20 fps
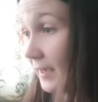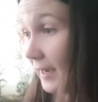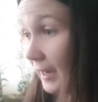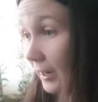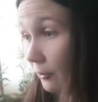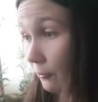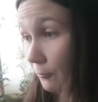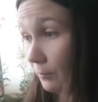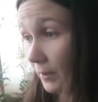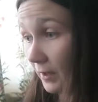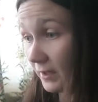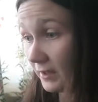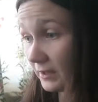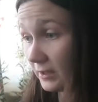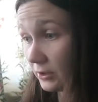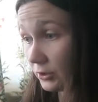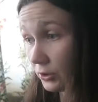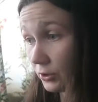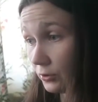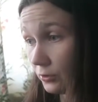now, but I
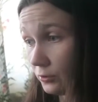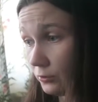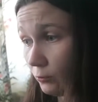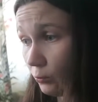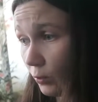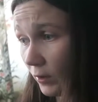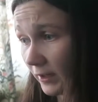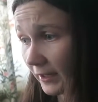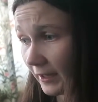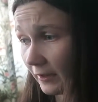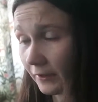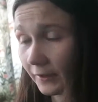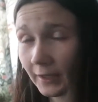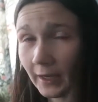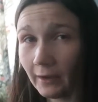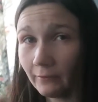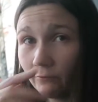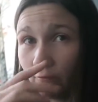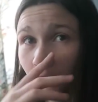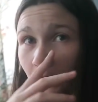need to work out the
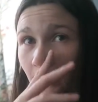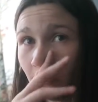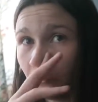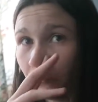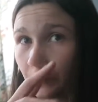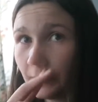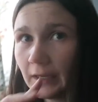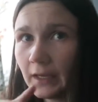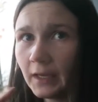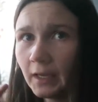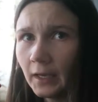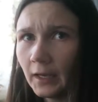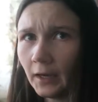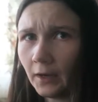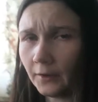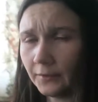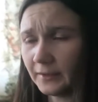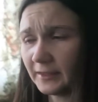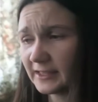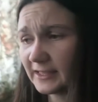camera a little bit
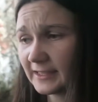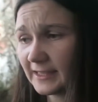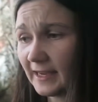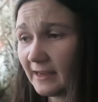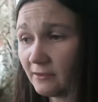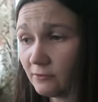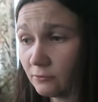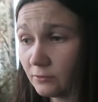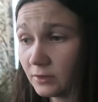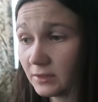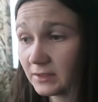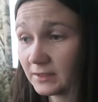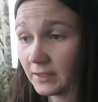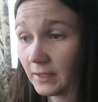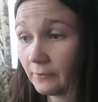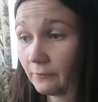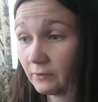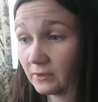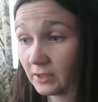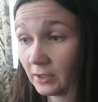on the sound,
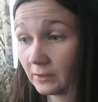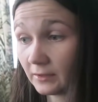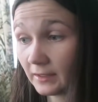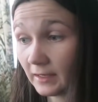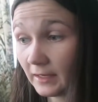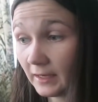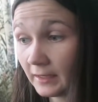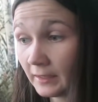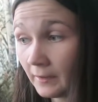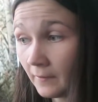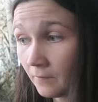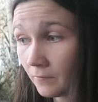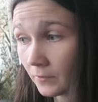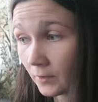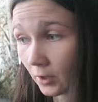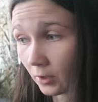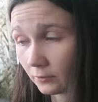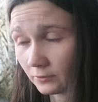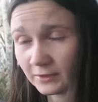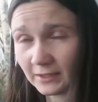see if it's okay.
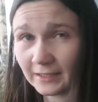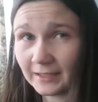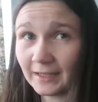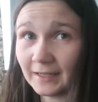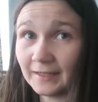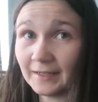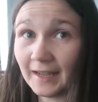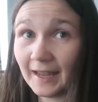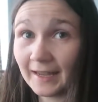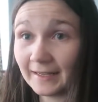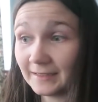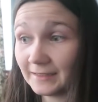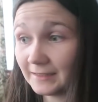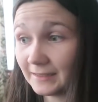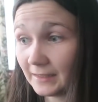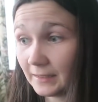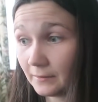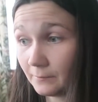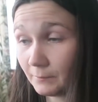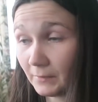Obviously I can
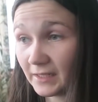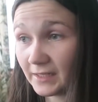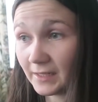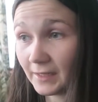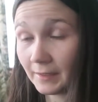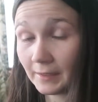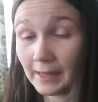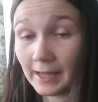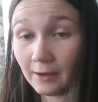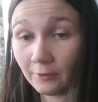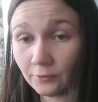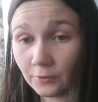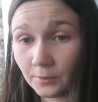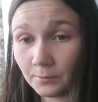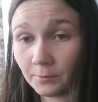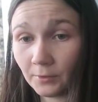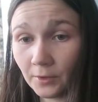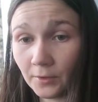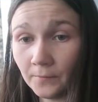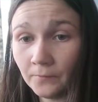edit it and make it
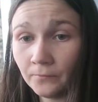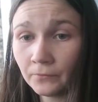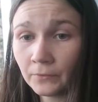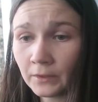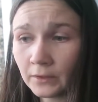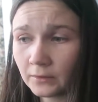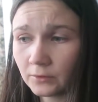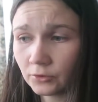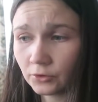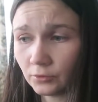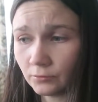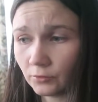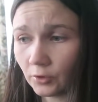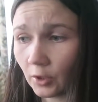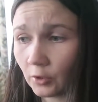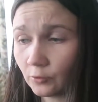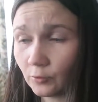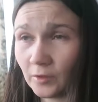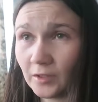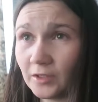louder, but
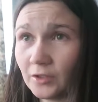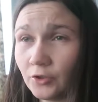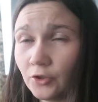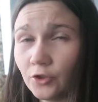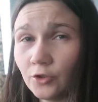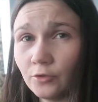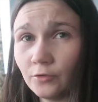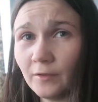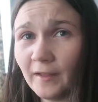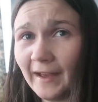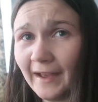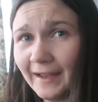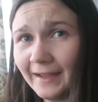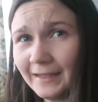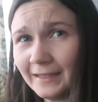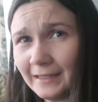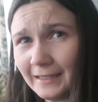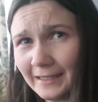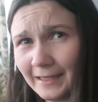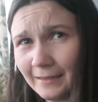sometimes when you do that,
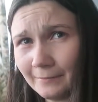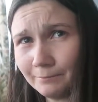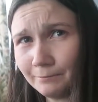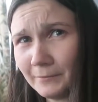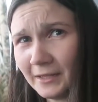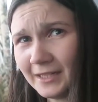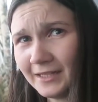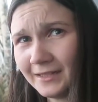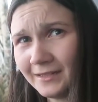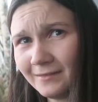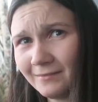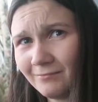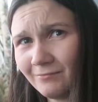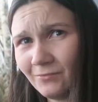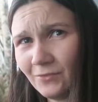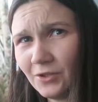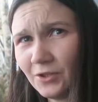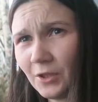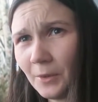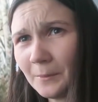it can make
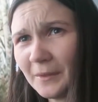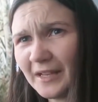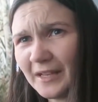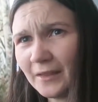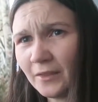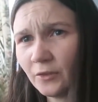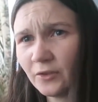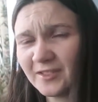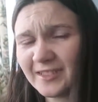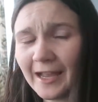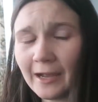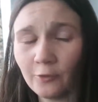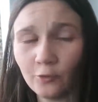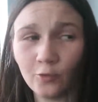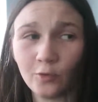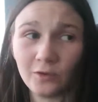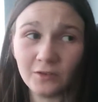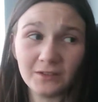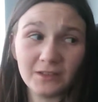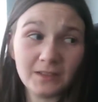you know what I mean, sound
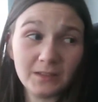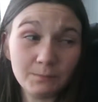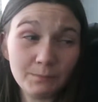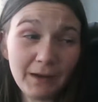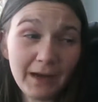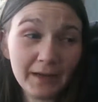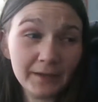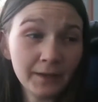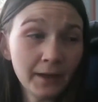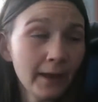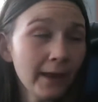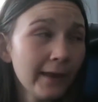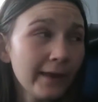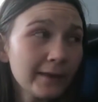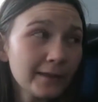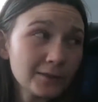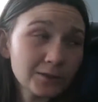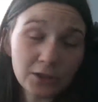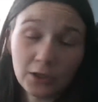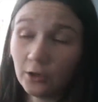quality's bad.
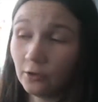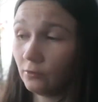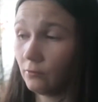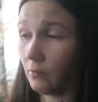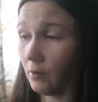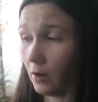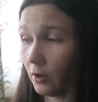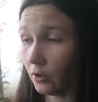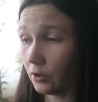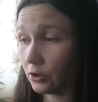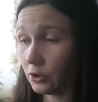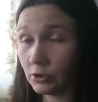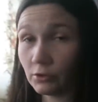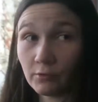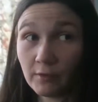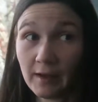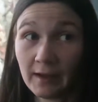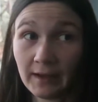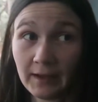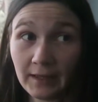So I will
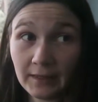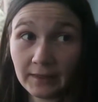do that